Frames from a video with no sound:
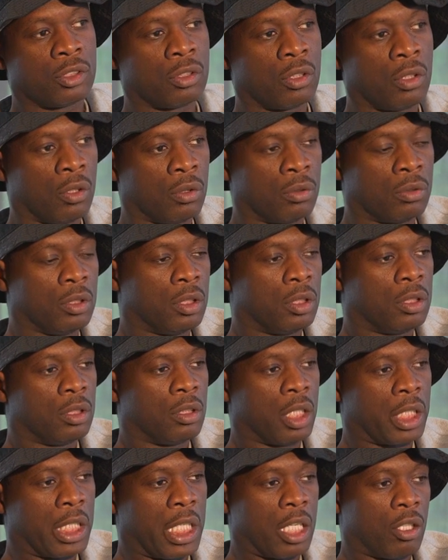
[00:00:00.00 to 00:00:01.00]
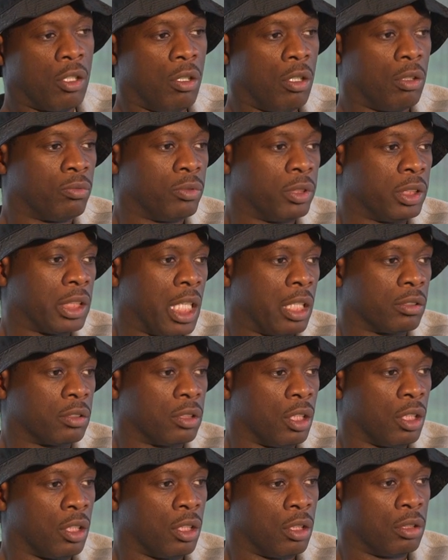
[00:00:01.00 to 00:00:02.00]
So, okay, I called, reached
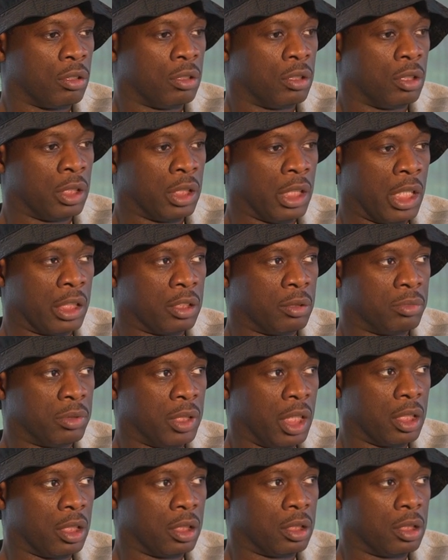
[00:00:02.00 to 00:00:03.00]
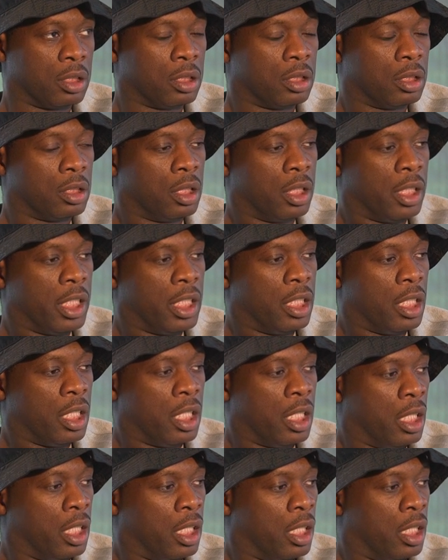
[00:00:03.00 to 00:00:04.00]
out to her, and got some tickets.
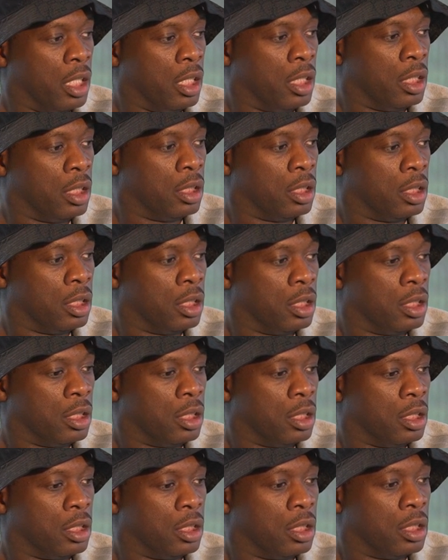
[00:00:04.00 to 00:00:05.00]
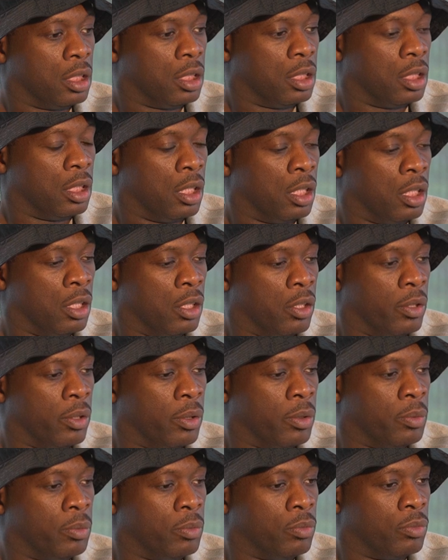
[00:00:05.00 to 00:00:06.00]
And
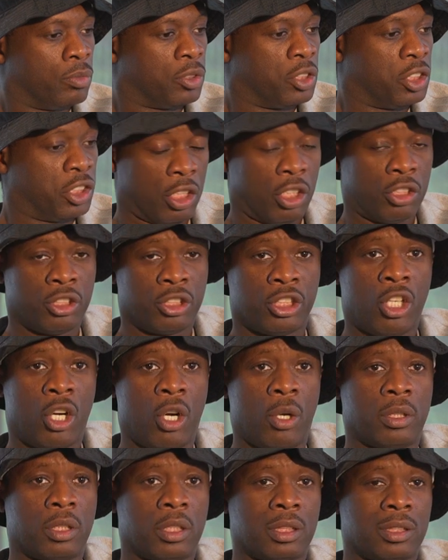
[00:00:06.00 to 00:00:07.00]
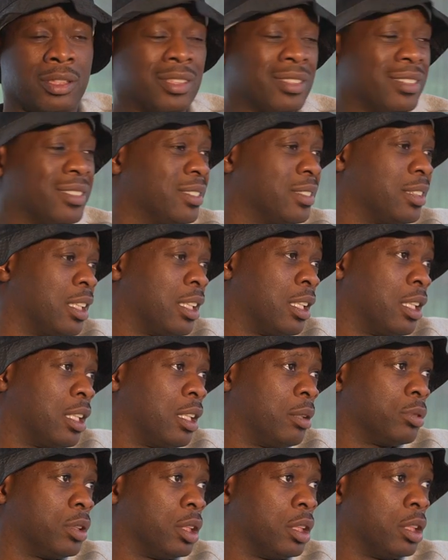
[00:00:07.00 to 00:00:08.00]
um, she said, Are you going? I said,
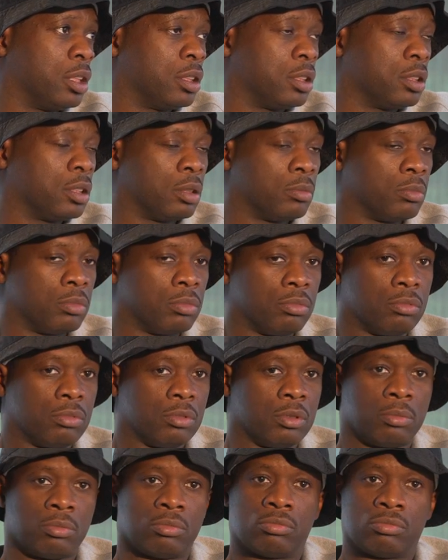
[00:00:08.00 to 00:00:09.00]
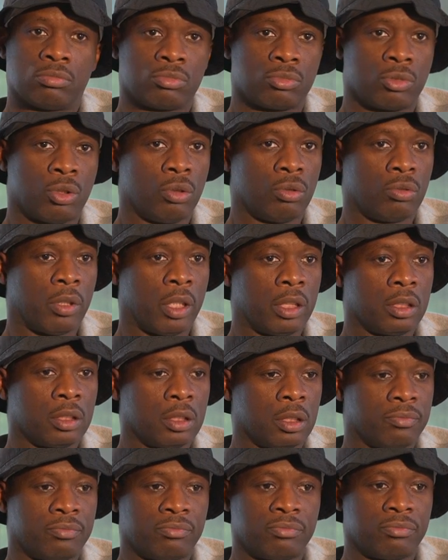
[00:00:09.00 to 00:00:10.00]
Nah, I'm good. I'm, I'm cool, right?
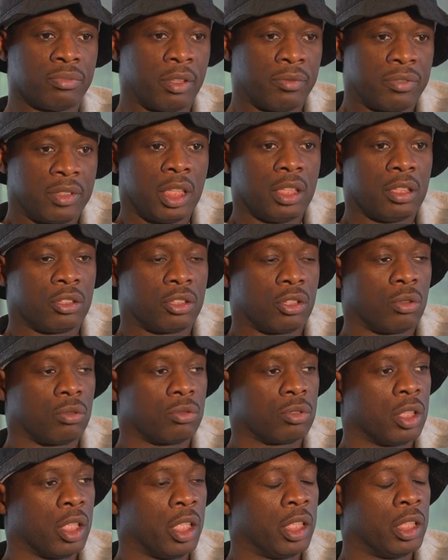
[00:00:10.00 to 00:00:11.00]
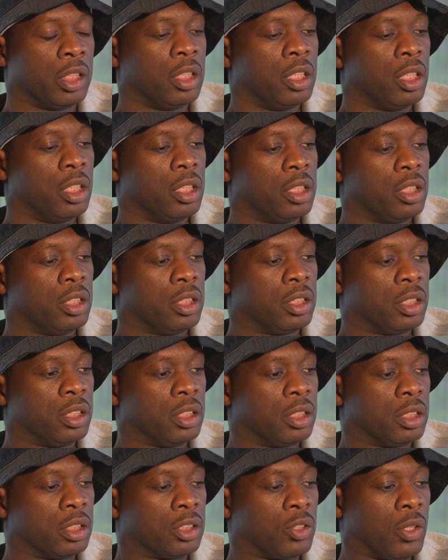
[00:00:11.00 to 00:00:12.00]
i have seen the shows. And
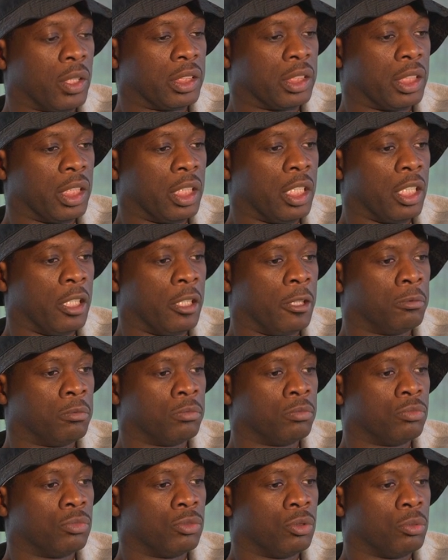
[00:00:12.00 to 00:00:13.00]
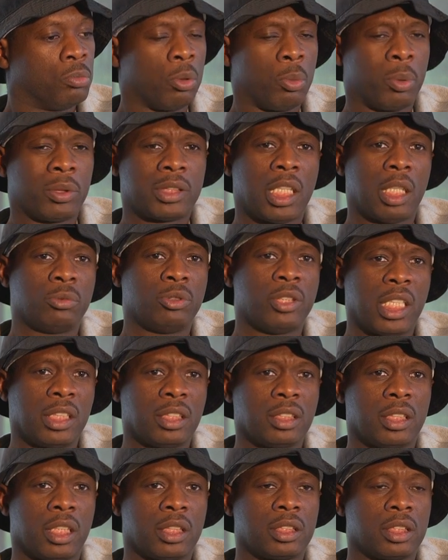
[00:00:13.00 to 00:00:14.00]
she, so I said, um, But what time you
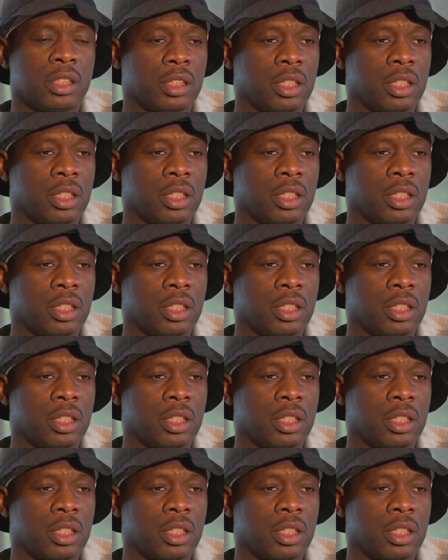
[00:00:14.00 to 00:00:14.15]
heading there?